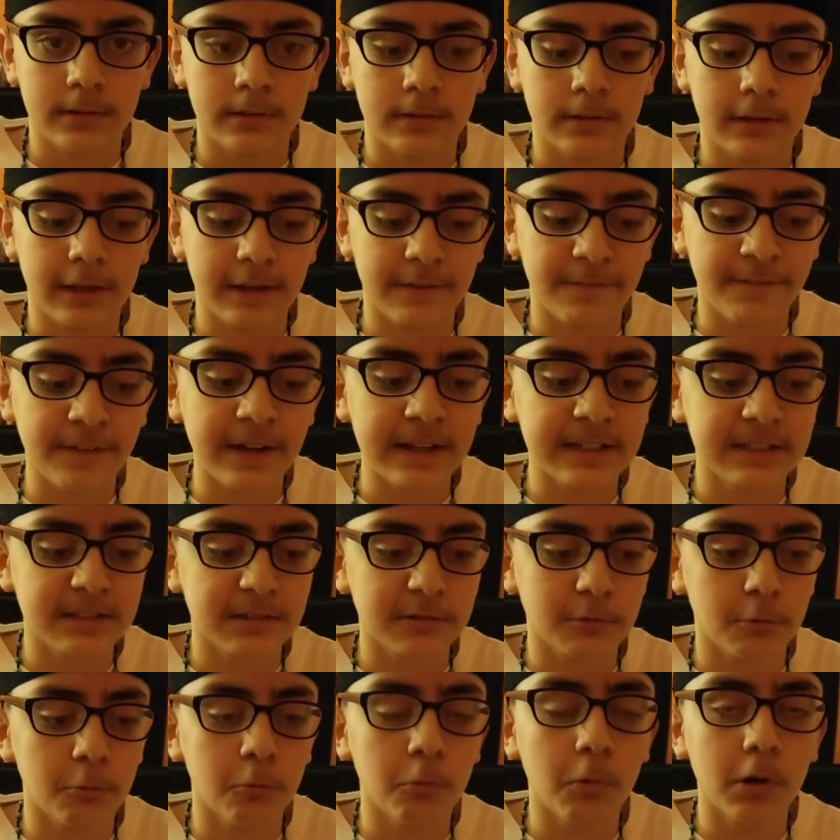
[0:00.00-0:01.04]
like fast
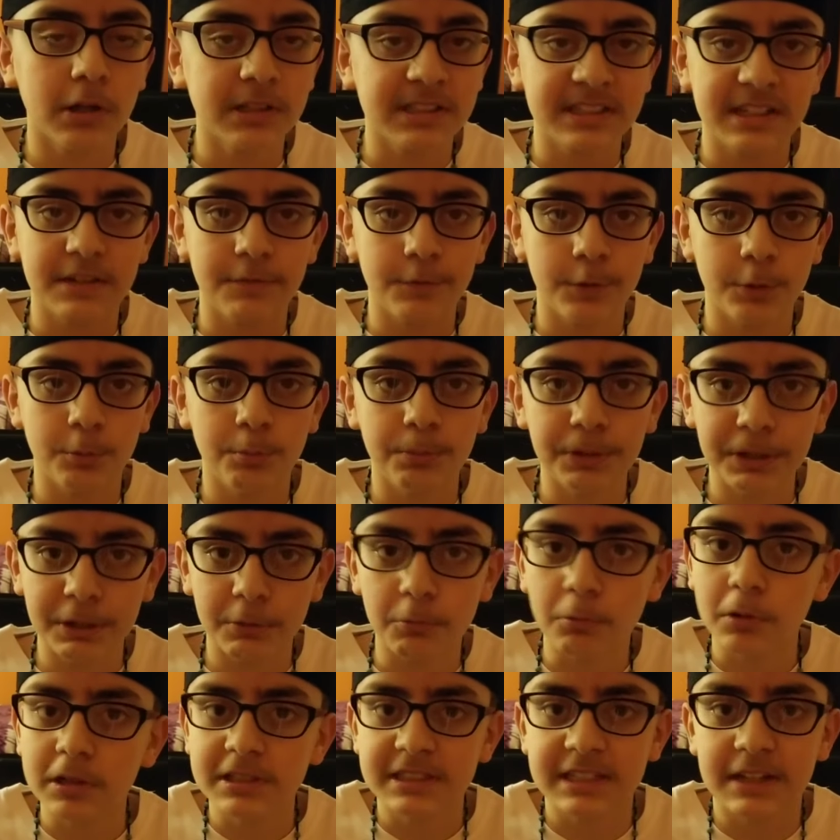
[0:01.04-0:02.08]
once every week,
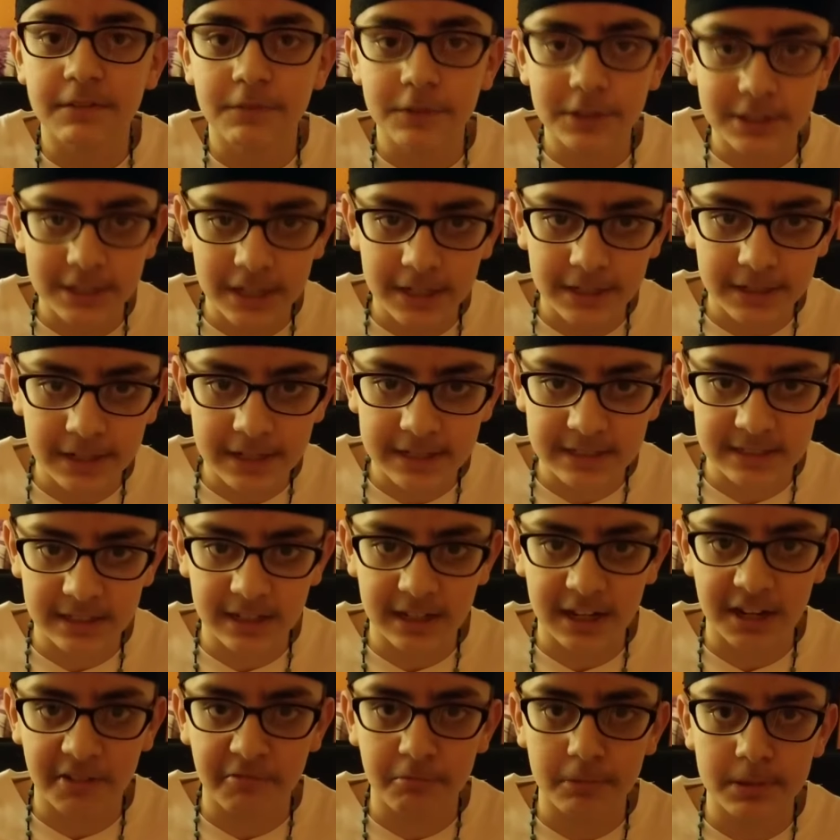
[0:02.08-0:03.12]
once every 10 days,
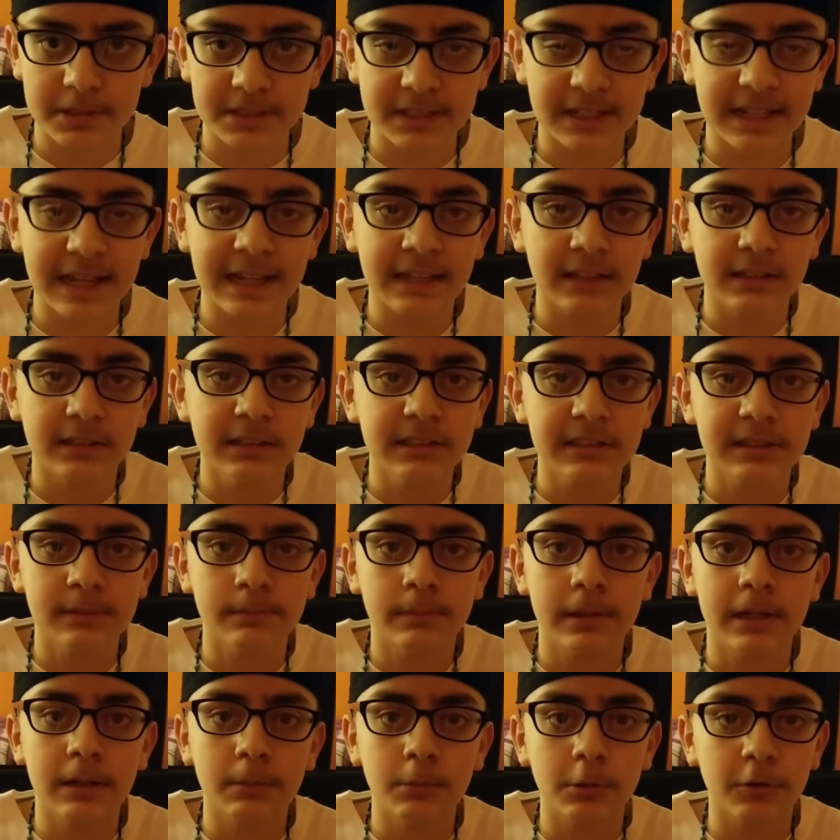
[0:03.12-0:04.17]
like I've been saying. At least a
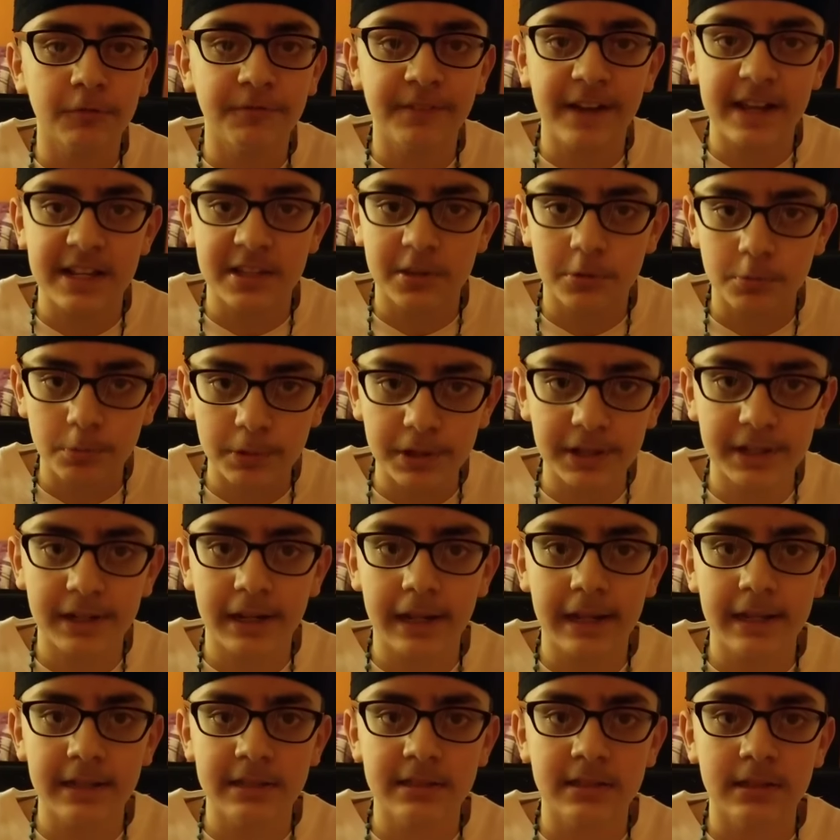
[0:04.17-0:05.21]
minimal fast three
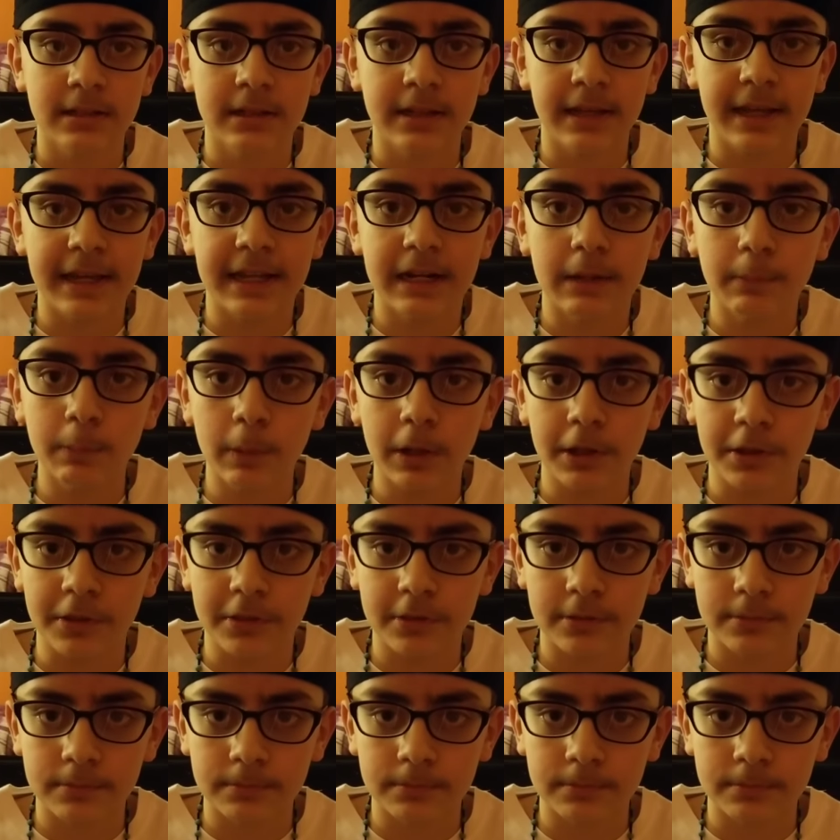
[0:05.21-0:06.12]
days in a month.